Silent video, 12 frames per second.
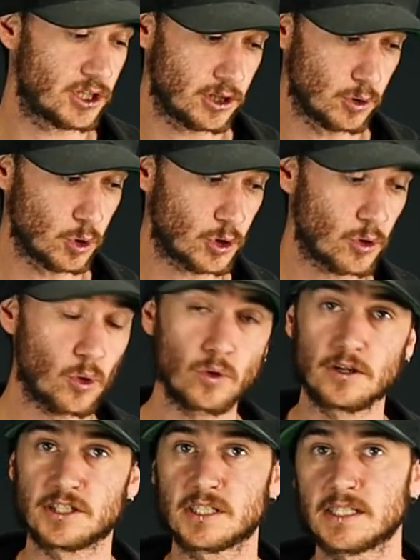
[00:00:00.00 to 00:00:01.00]
you can look at
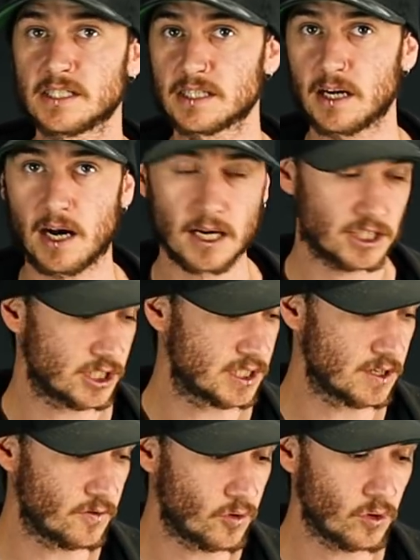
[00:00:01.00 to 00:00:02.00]
all those things and ask
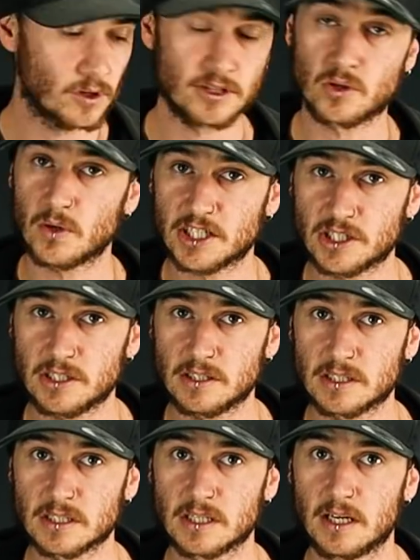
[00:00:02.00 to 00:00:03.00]
yourself all those
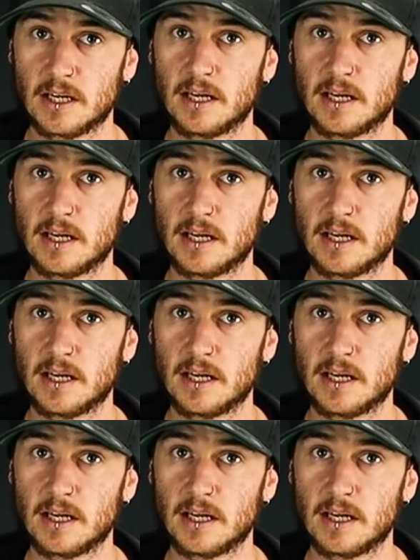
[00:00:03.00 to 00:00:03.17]
questions.